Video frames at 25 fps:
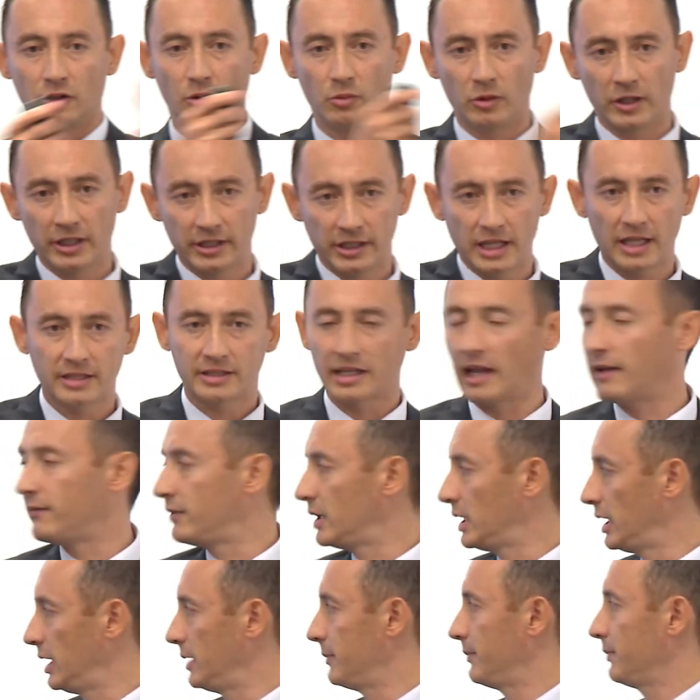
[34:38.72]
to what it does have
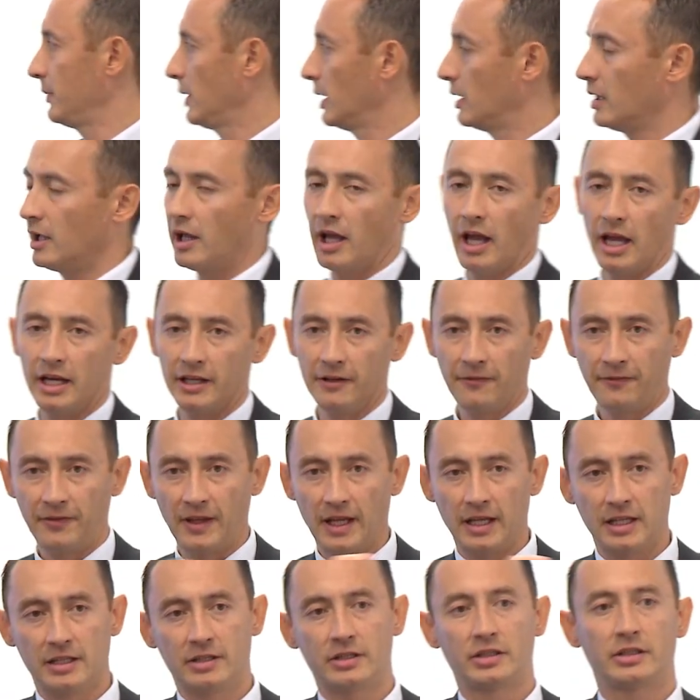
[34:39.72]
in it. And if
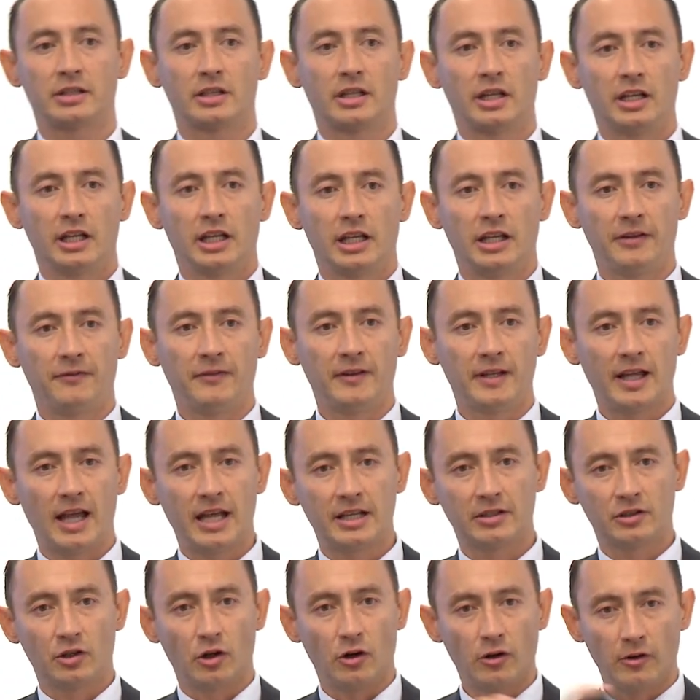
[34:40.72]
it
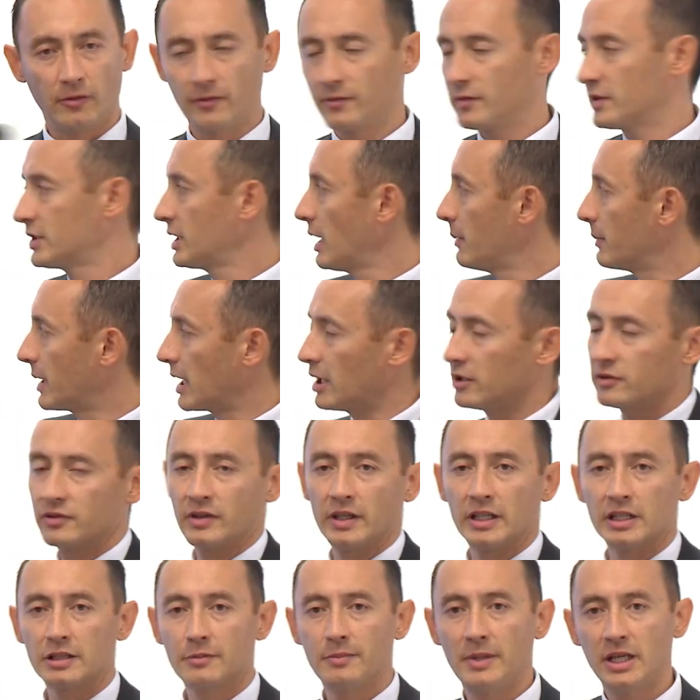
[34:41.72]
has got some of those
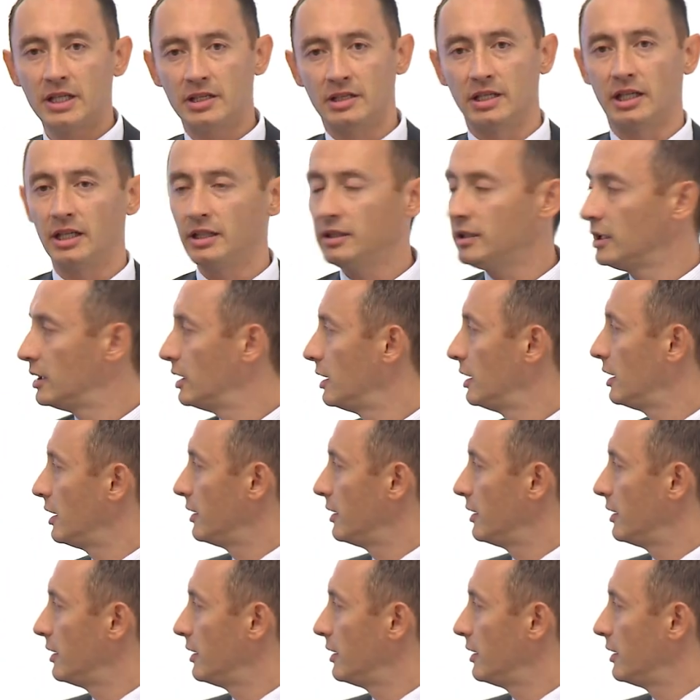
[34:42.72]
things missing,